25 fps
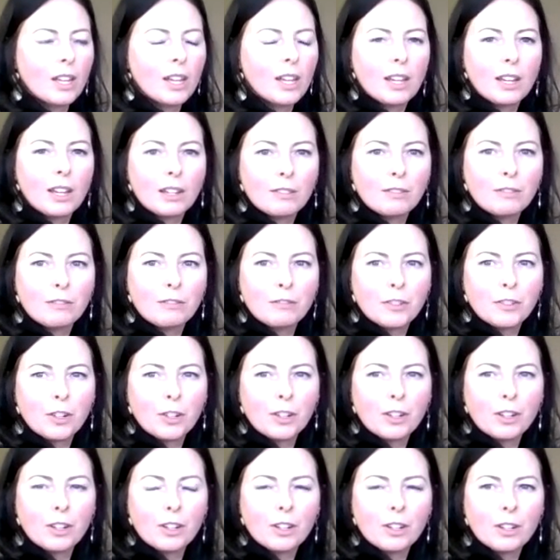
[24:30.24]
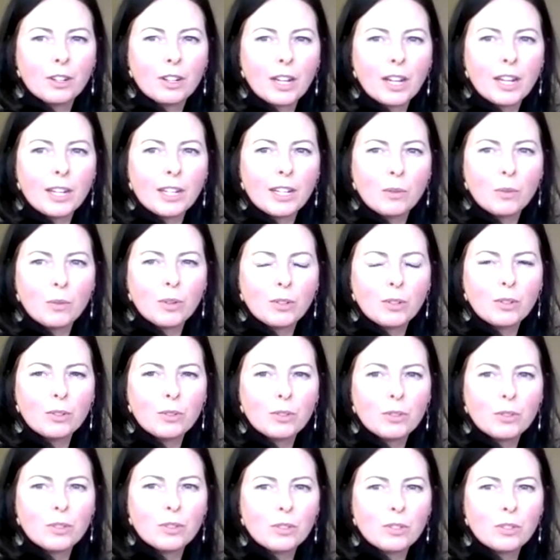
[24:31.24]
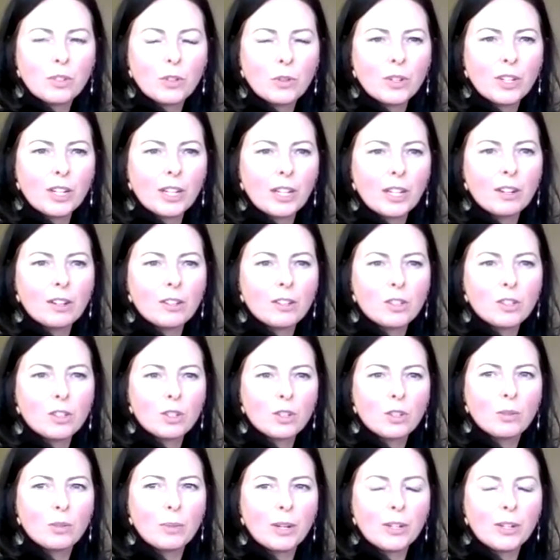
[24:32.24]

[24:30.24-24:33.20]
And for anyone who's tuning in on Zoom,